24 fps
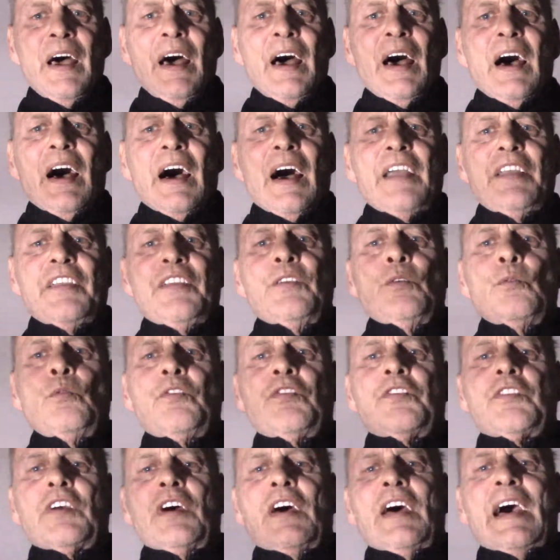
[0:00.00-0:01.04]
I
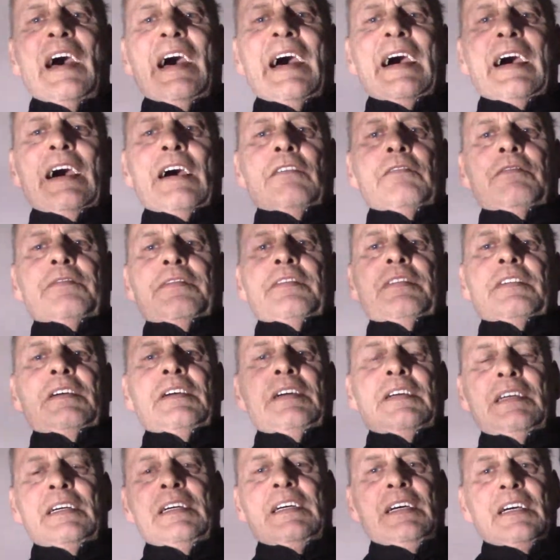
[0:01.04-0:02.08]
used to have
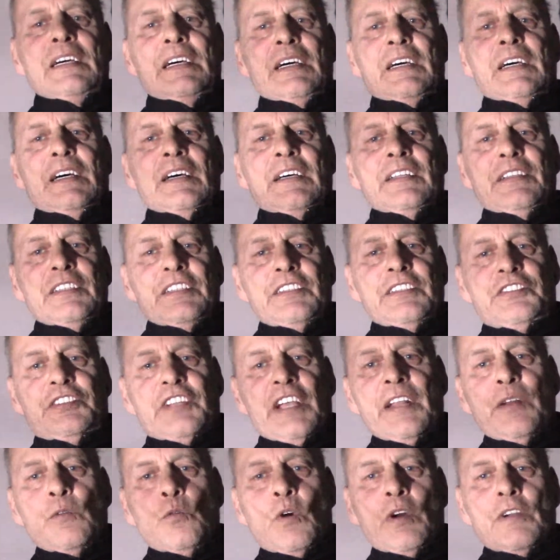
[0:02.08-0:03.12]
the
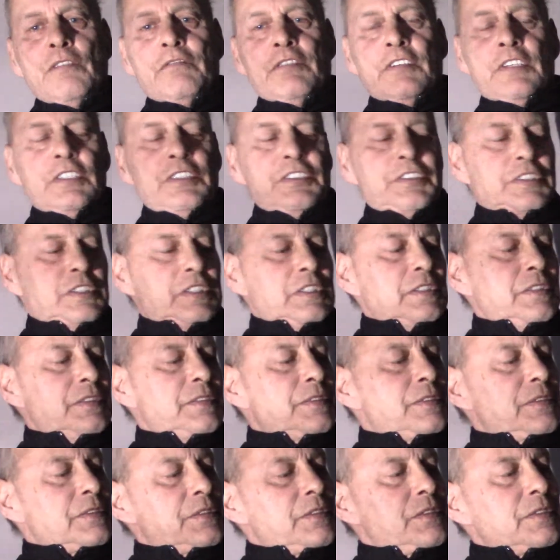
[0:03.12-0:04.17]
Gen 1 version
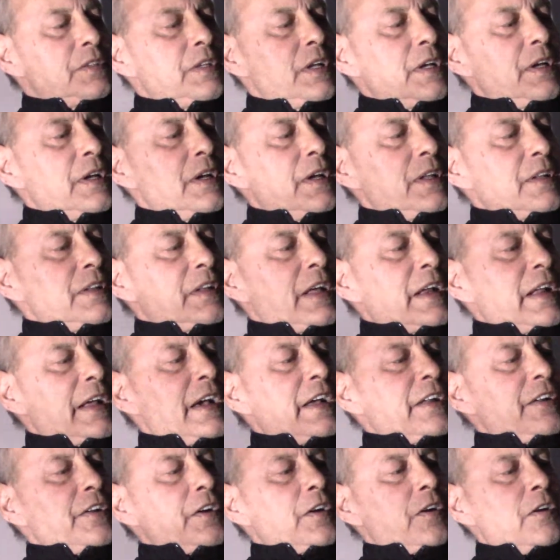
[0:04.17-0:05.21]
that I
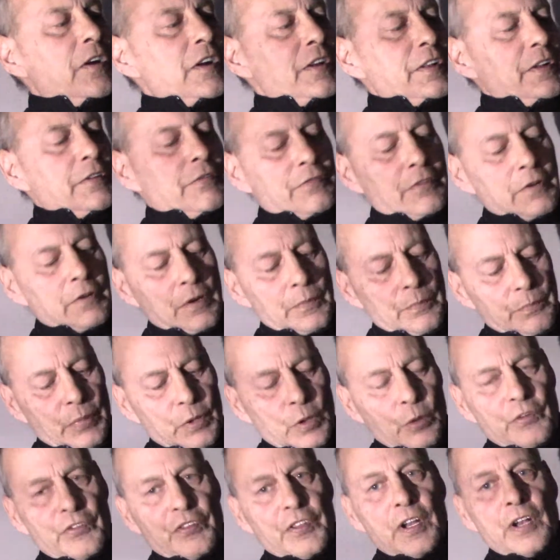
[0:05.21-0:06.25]
had to cut the front
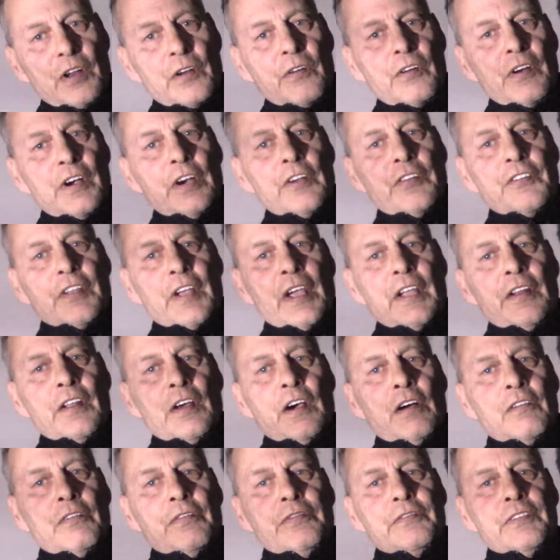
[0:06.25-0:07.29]
post and the rear sight
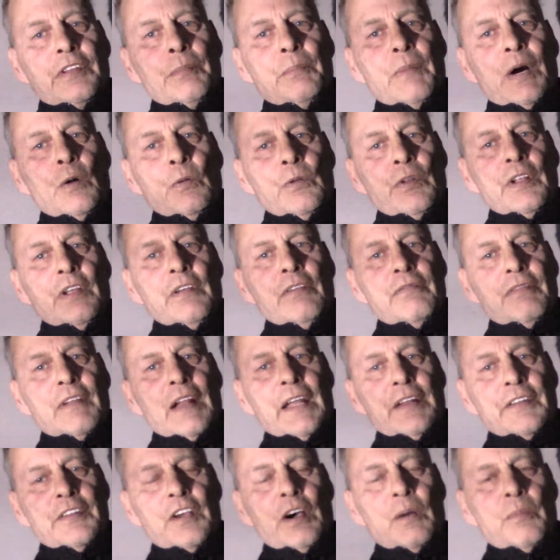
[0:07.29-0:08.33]
off to mount the
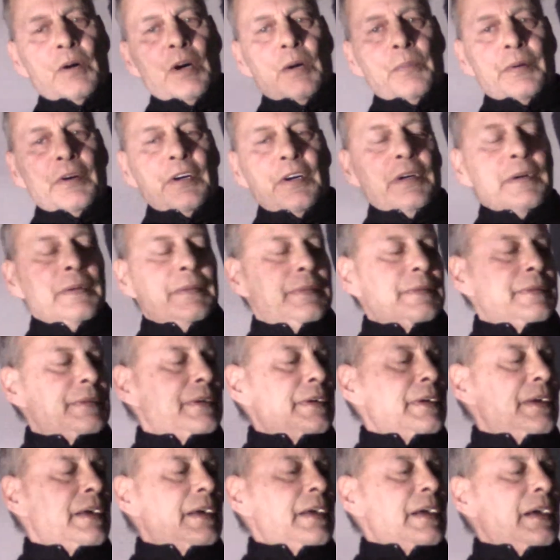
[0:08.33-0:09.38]
flat top upper
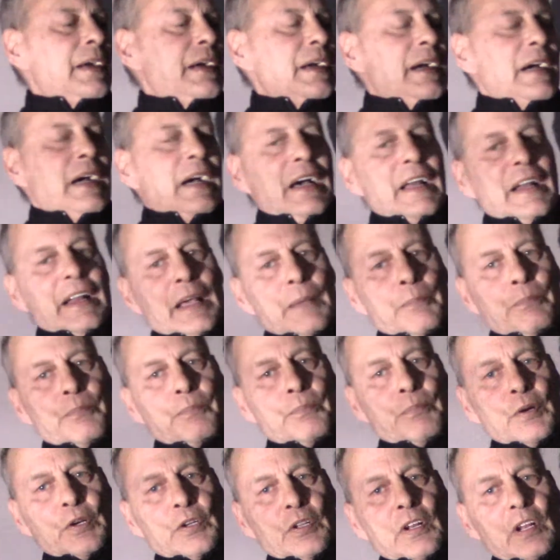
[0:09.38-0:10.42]
and I
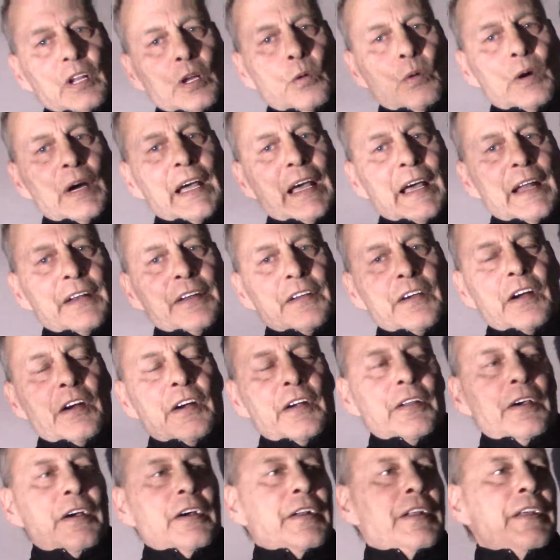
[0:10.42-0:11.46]
put a lower
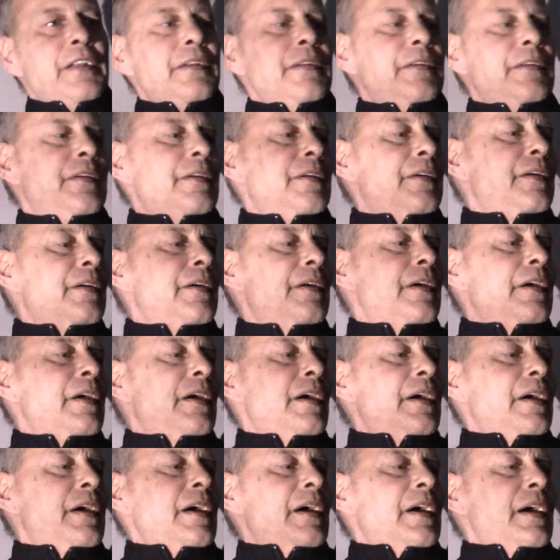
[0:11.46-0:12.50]
handguard on it
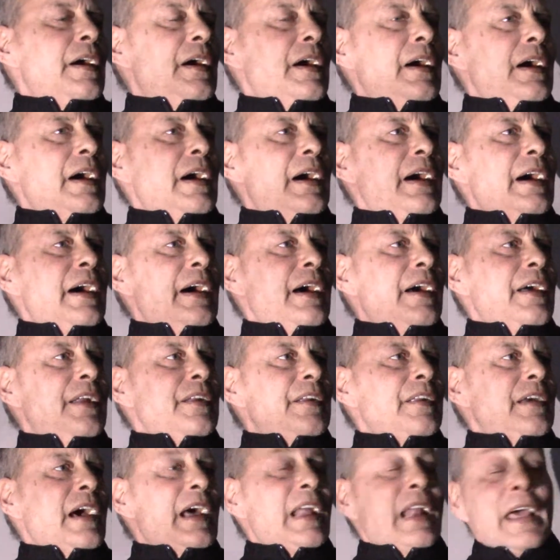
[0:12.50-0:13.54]

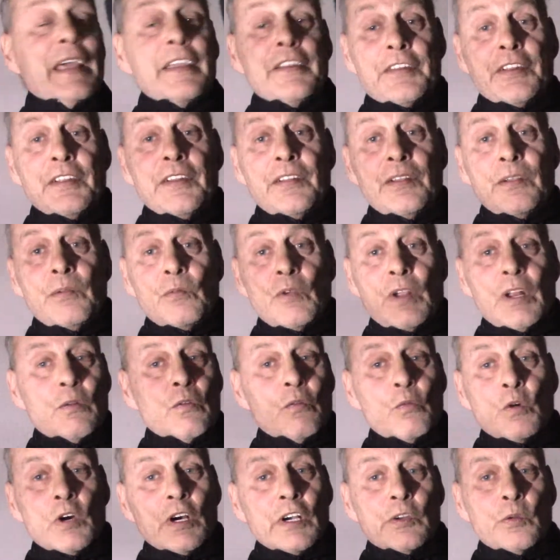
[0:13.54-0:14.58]
and I liked it. it, it
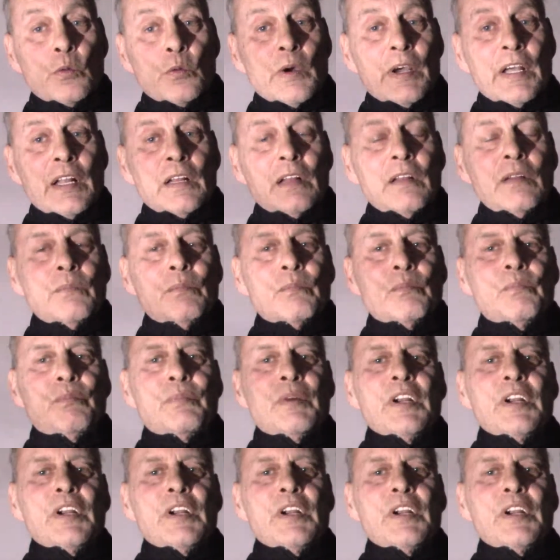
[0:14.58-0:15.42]
worked well but the